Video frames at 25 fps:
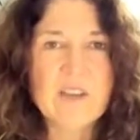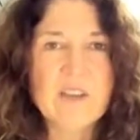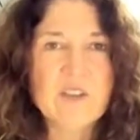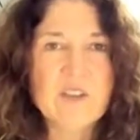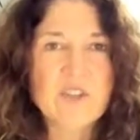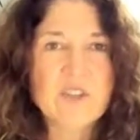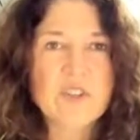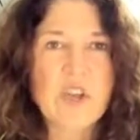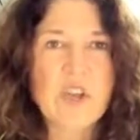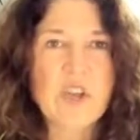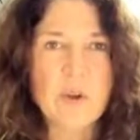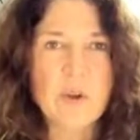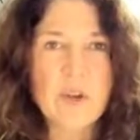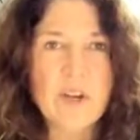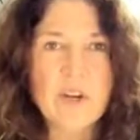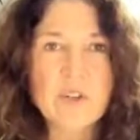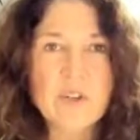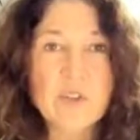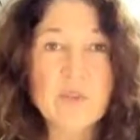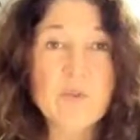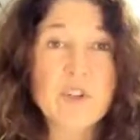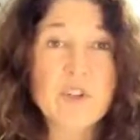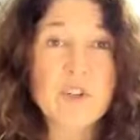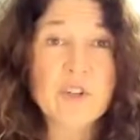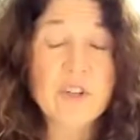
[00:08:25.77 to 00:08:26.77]
So
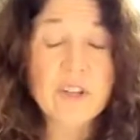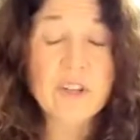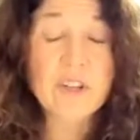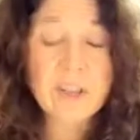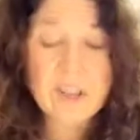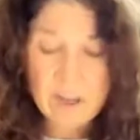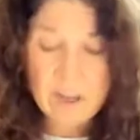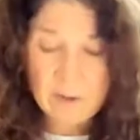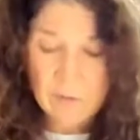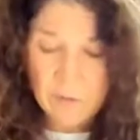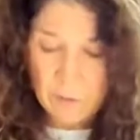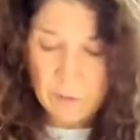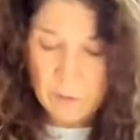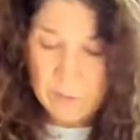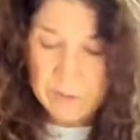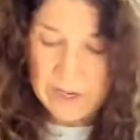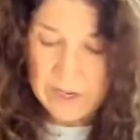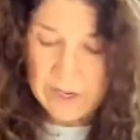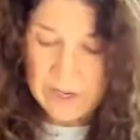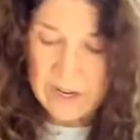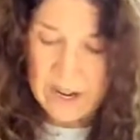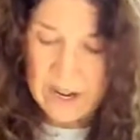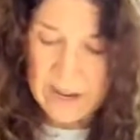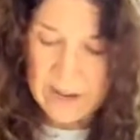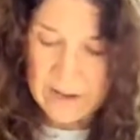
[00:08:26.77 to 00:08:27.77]
here's what you're going to get from me
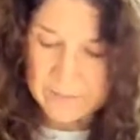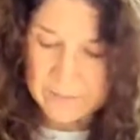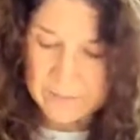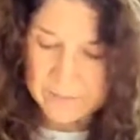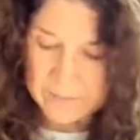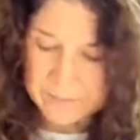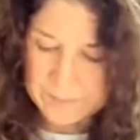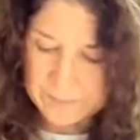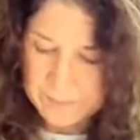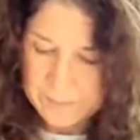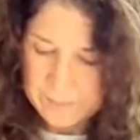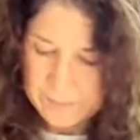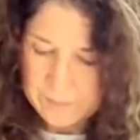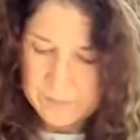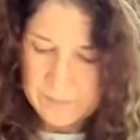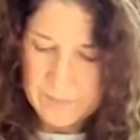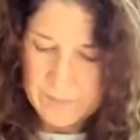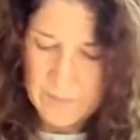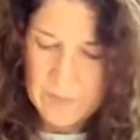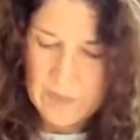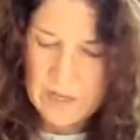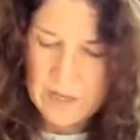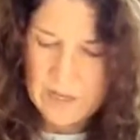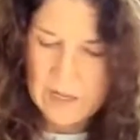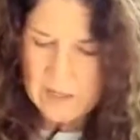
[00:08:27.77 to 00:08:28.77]
today.
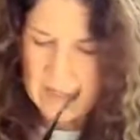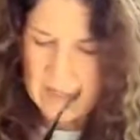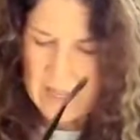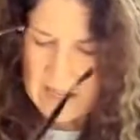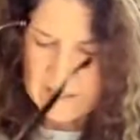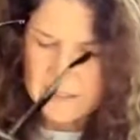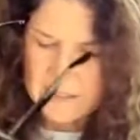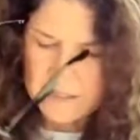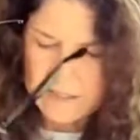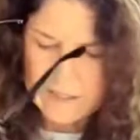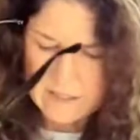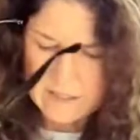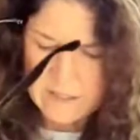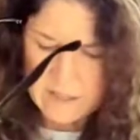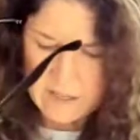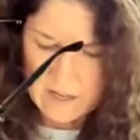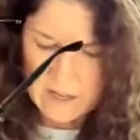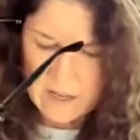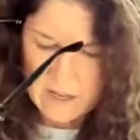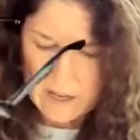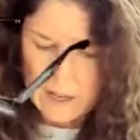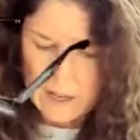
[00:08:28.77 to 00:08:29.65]
Glasses.